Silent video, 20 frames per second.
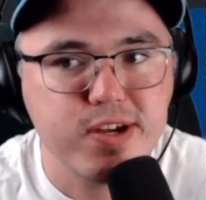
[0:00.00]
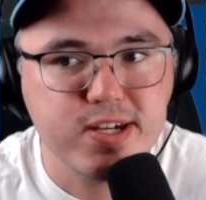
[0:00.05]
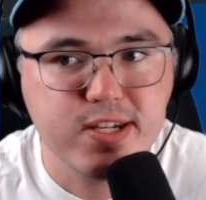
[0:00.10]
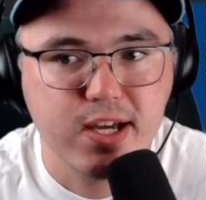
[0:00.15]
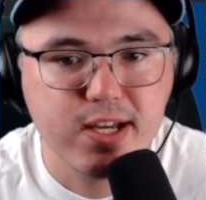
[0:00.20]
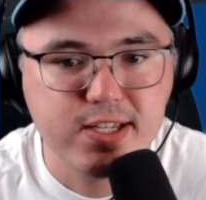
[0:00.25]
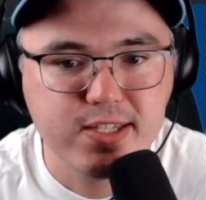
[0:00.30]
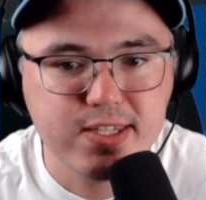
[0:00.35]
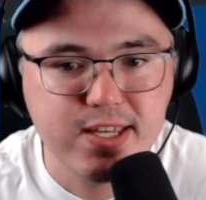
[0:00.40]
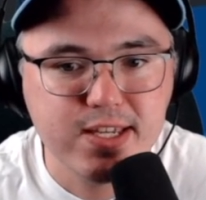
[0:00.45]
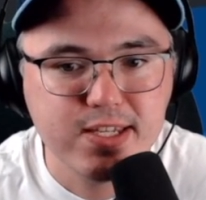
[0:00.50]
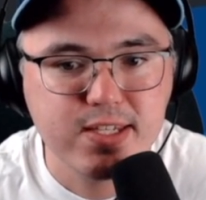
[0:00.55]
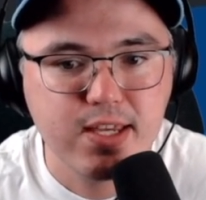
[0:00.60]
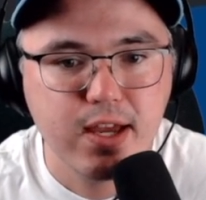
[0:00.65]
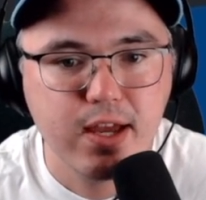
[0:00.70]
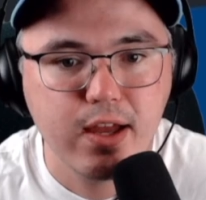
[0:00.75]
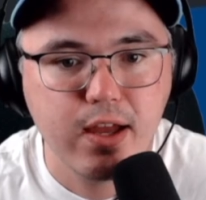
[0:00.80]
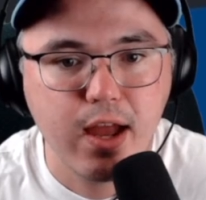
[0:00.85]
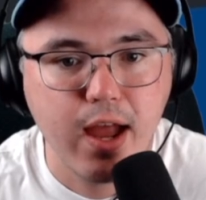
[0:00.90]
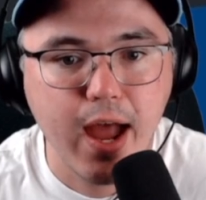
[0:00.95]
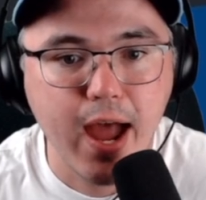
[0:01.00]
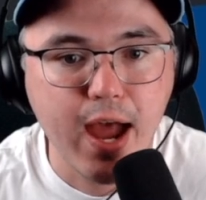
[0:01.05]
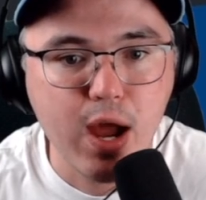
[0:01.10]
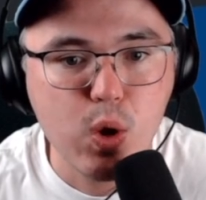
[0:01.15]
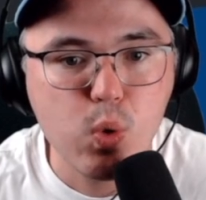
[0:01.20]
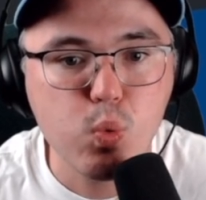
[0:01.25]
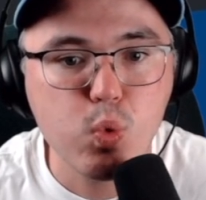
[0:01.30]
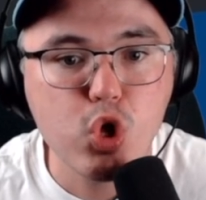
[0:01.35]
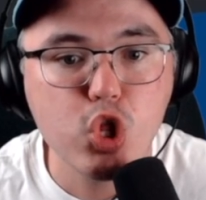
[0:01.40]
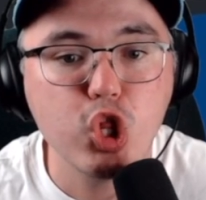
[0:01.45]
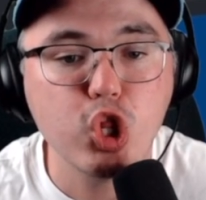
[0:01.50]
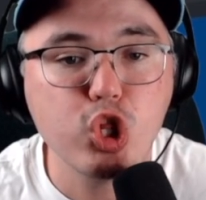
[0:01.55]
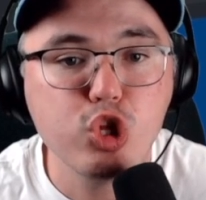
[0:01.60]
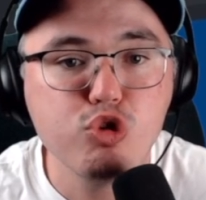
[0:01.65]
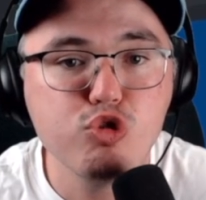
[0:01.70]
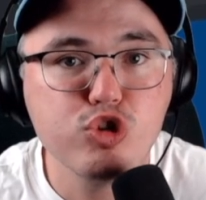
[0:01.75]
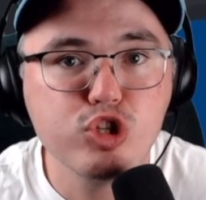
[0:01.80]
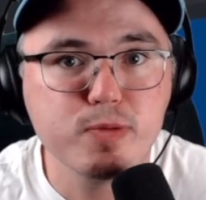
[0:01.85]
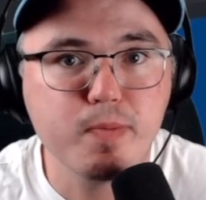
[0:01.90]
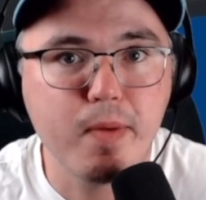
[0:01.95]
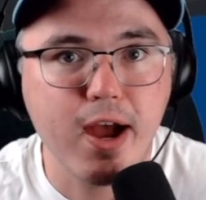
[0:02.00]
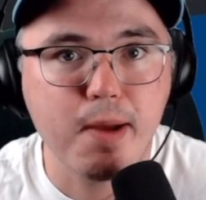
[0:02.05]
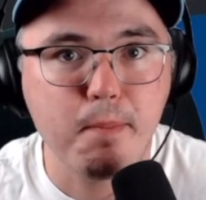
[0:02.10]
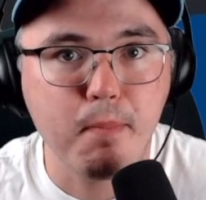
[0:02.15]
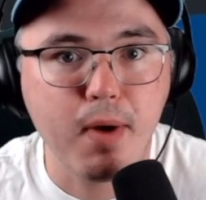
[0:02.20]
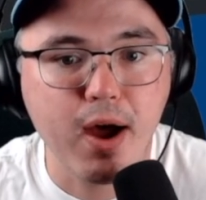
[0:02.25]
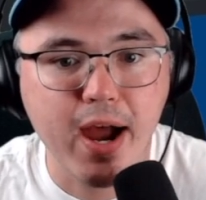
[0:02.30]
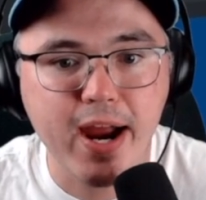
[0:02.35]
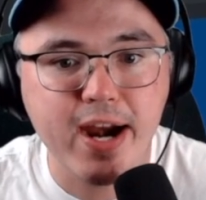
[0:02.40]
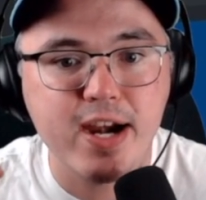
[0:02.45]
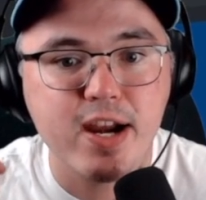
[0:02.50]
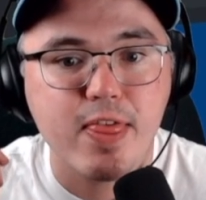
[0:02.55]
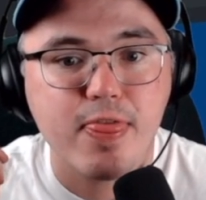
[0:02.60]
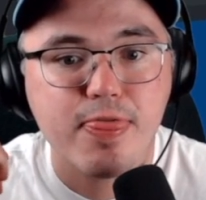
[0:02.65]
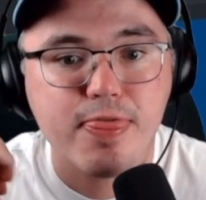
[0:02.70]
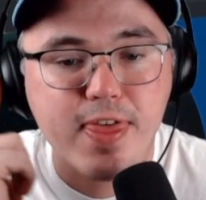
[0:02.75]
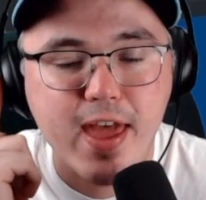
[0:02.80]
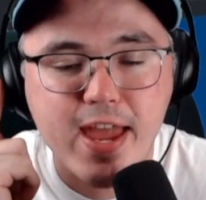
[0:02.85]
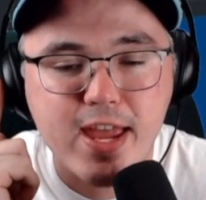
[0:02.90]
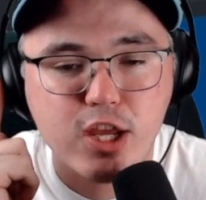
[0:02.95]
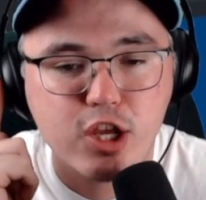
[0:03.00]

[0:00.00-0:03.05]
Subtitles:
does this, I will lose my mind. Thank